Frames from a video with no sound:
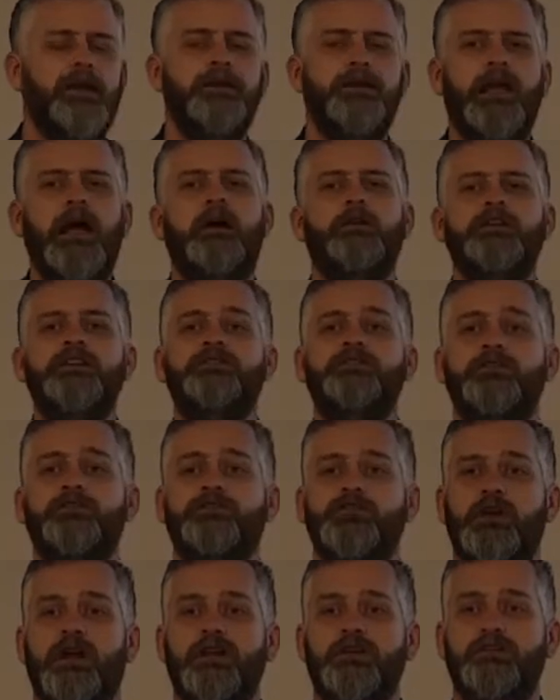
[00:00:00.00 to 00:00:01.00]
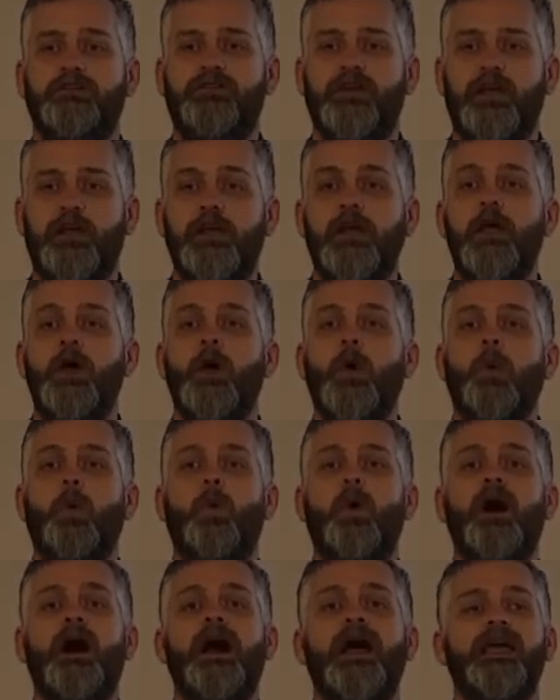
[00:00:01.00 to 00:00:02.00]
Now he's just trying to say,
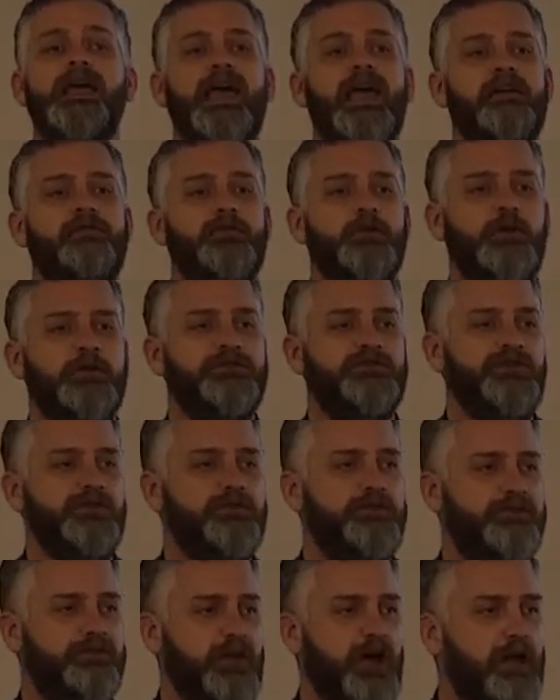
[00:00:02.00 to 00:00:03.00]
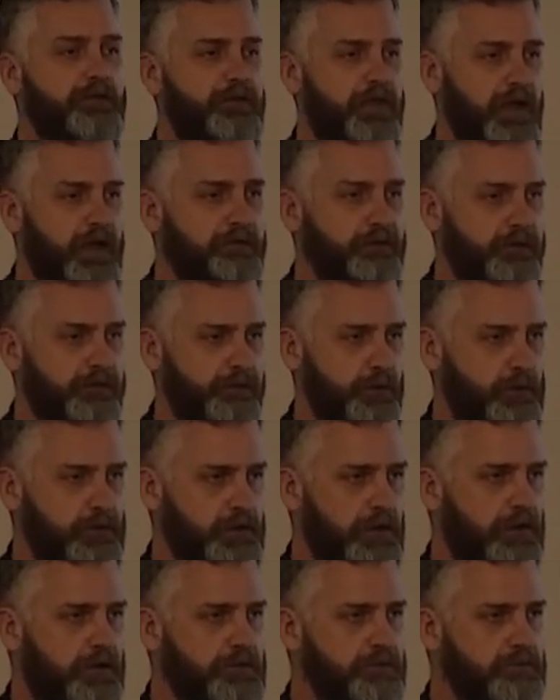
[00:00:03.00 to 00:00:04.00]
why have Christians thought that for so
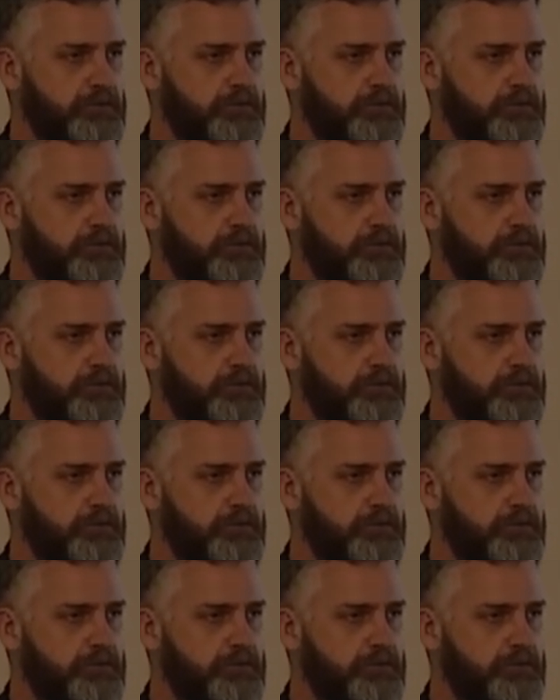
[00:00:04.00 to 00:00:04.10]
long?